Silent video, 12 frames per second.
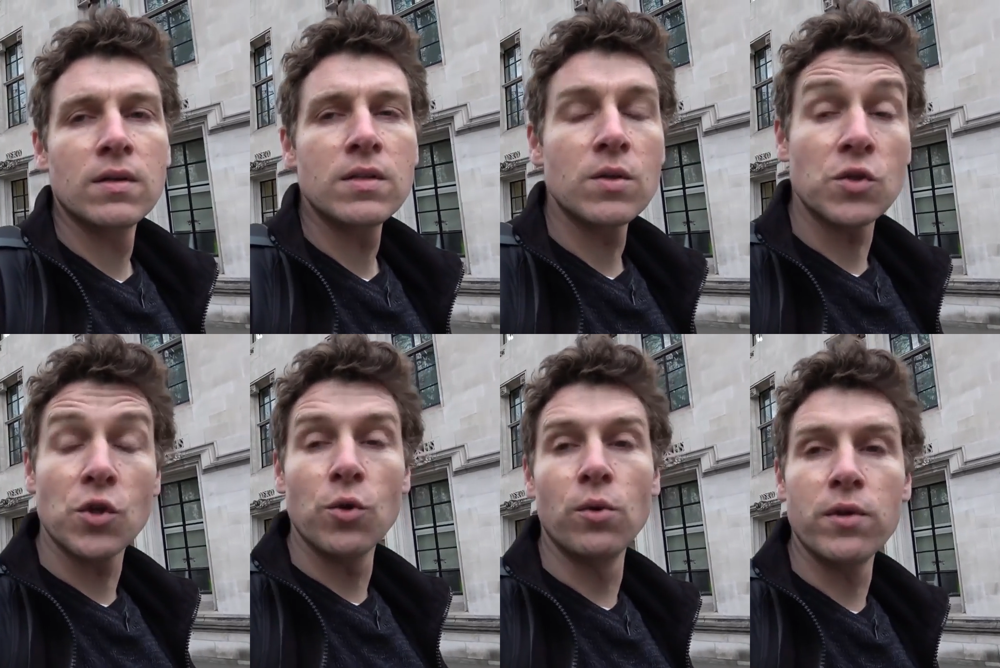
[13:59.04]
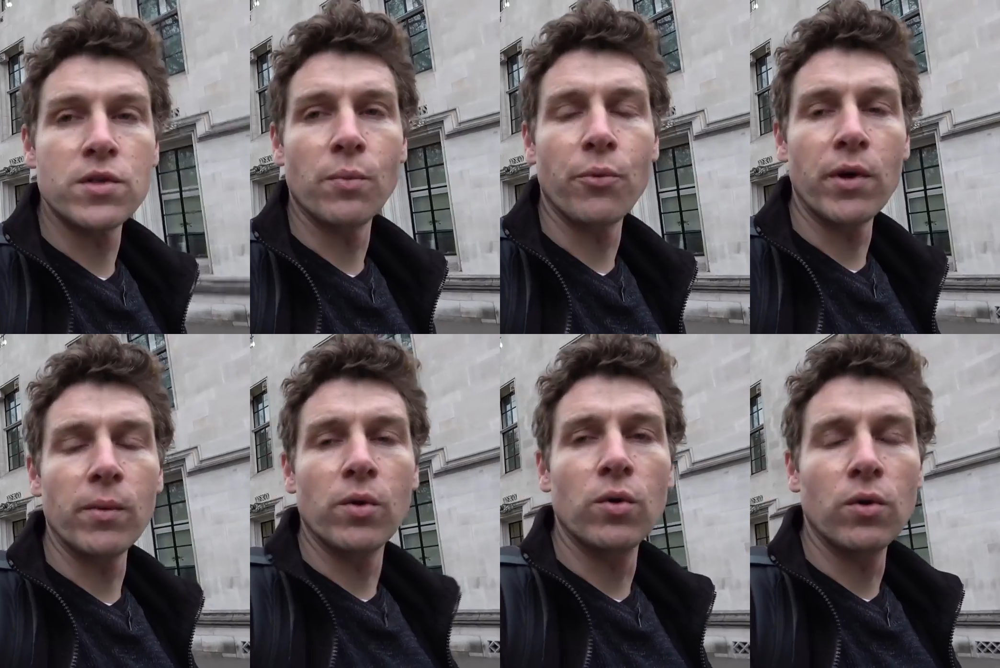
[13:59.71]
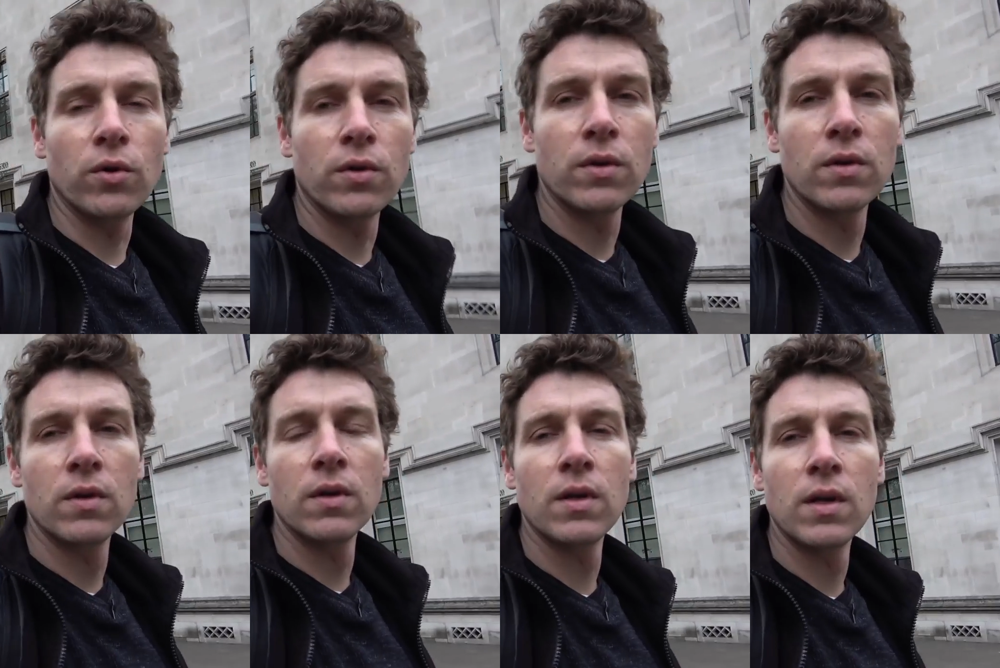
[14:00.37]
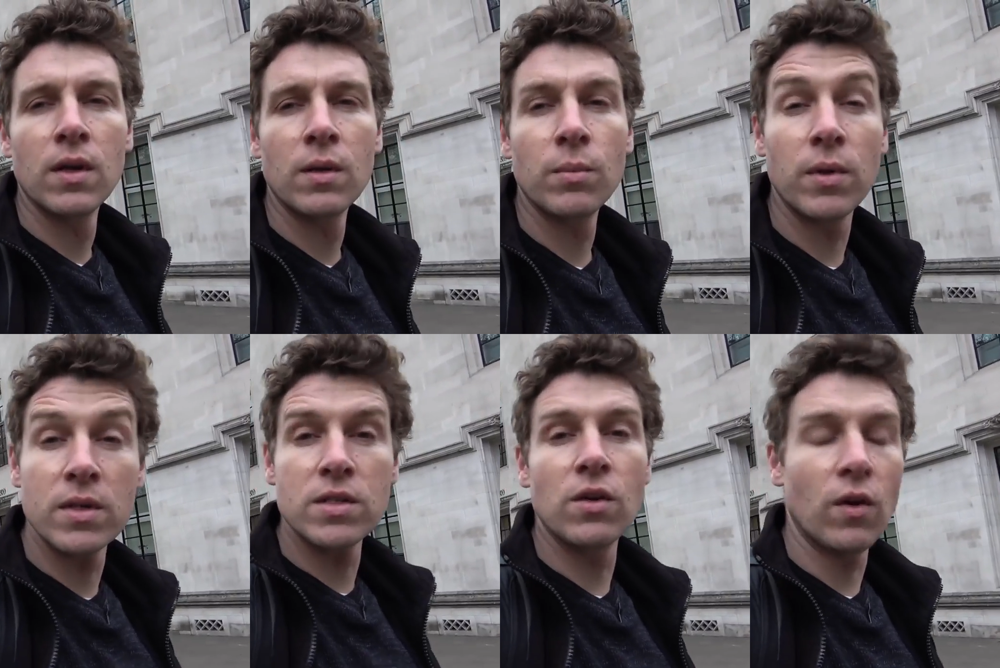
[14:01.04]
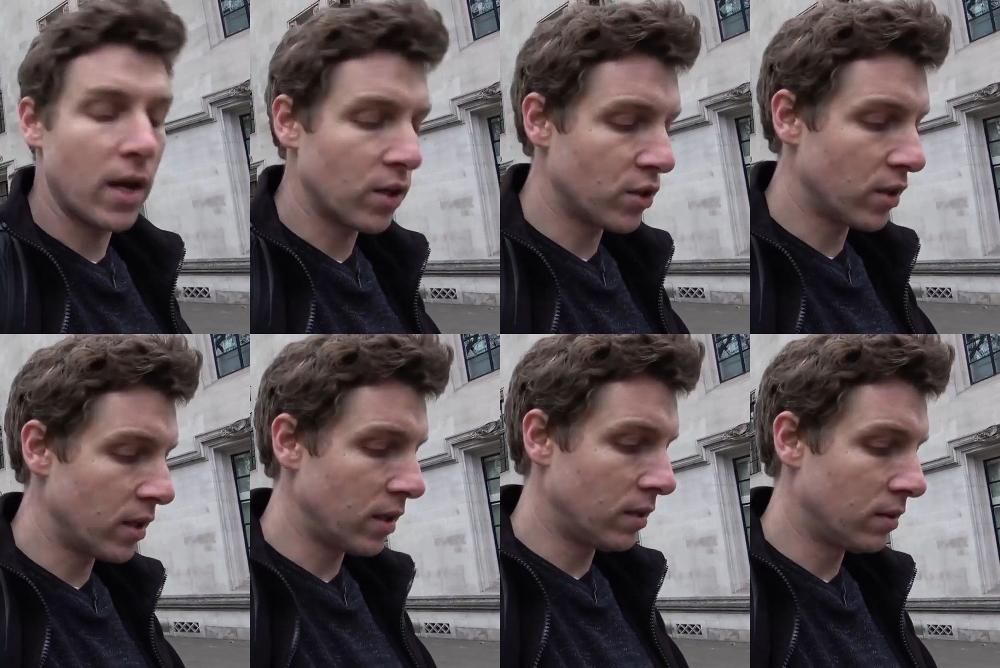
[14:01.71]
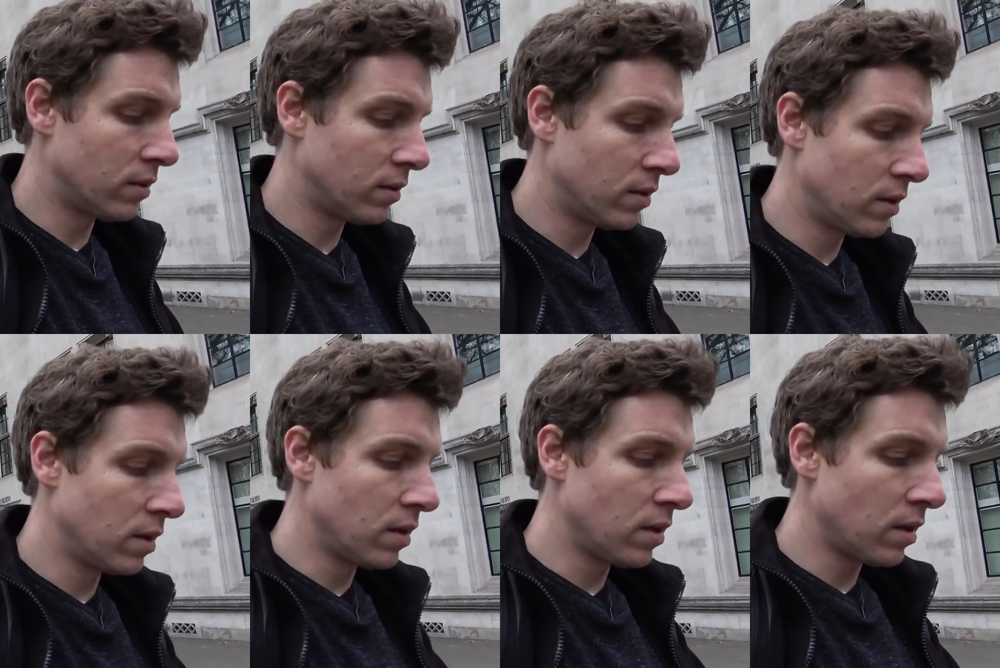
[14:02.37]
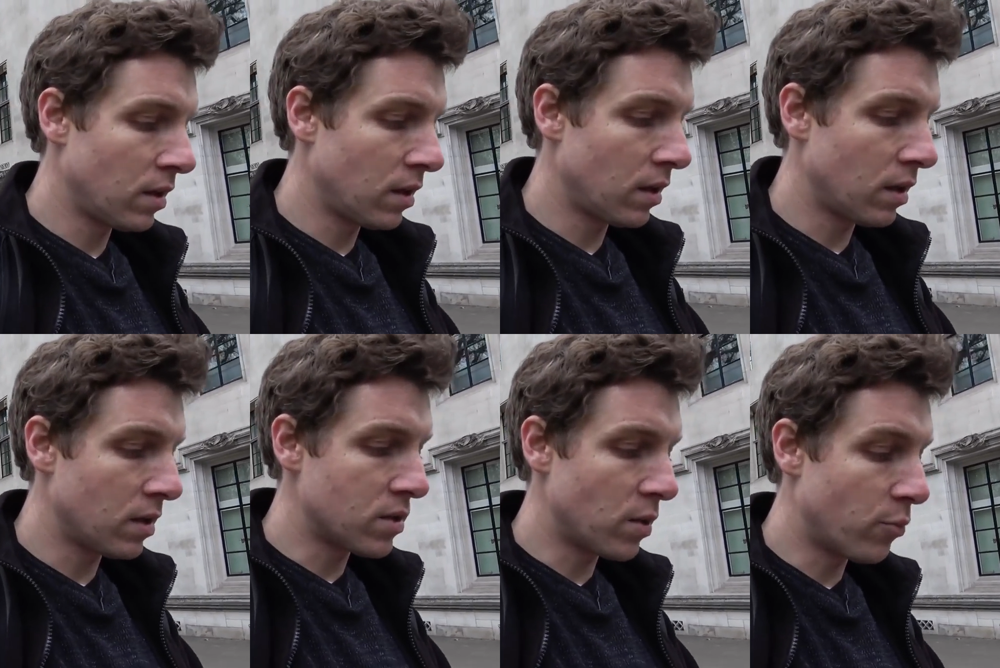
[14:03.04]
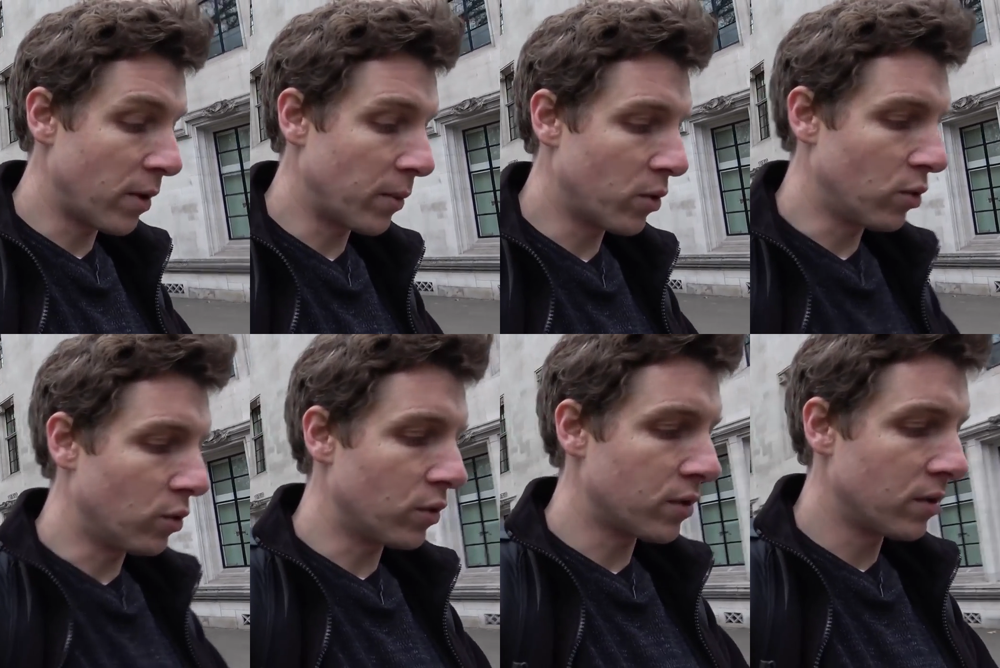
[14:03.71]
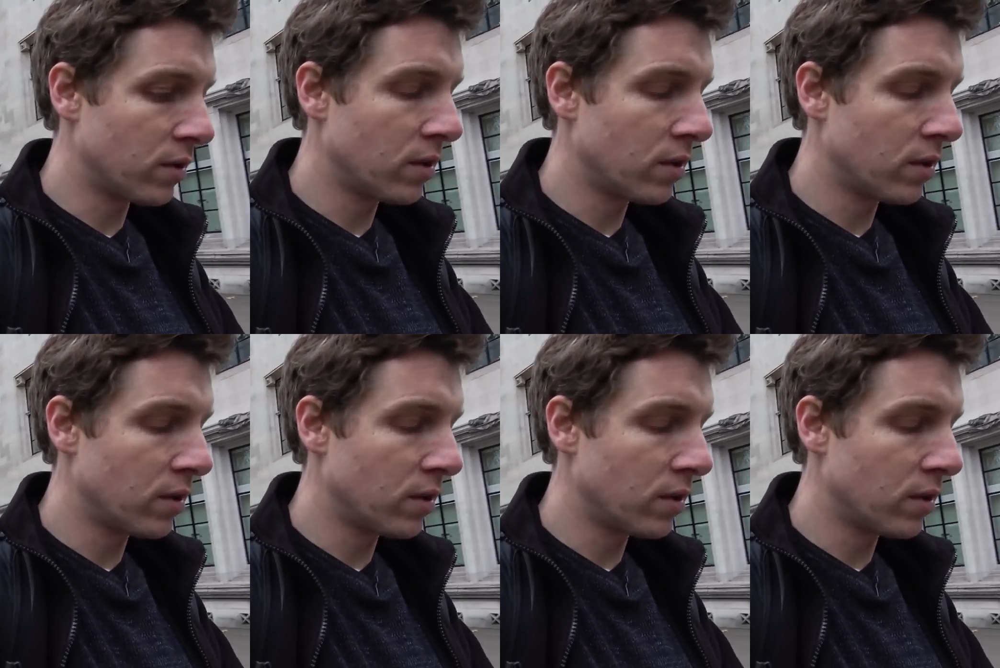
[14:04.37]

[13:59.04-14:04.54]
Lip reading: So it's called the Supreme Court, but it's not actually a Supreme Court.